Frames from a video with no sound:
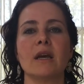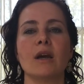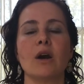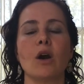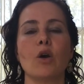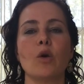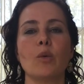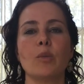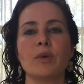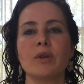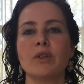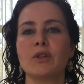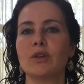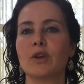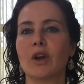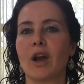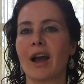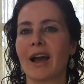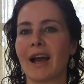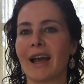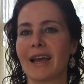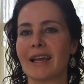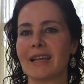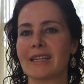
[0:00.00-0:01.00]
open your
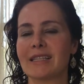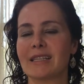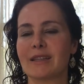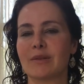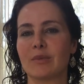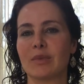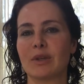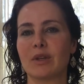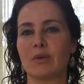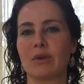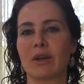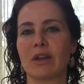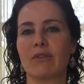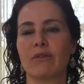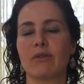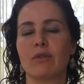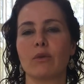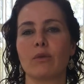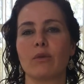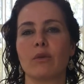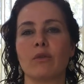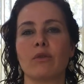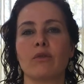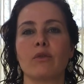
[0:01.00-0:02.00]
eyes and be
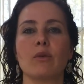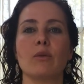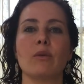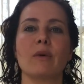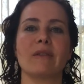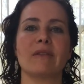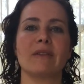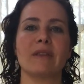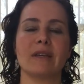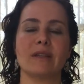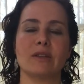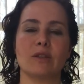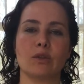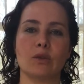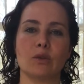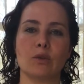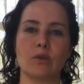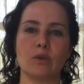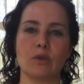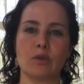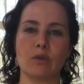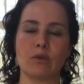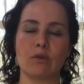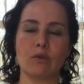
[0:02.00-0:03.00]
grateful for what they do
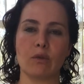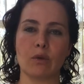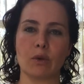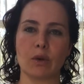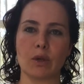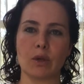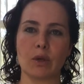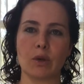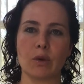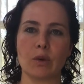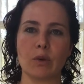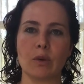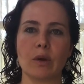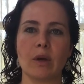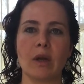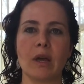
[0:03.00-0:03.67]
for you.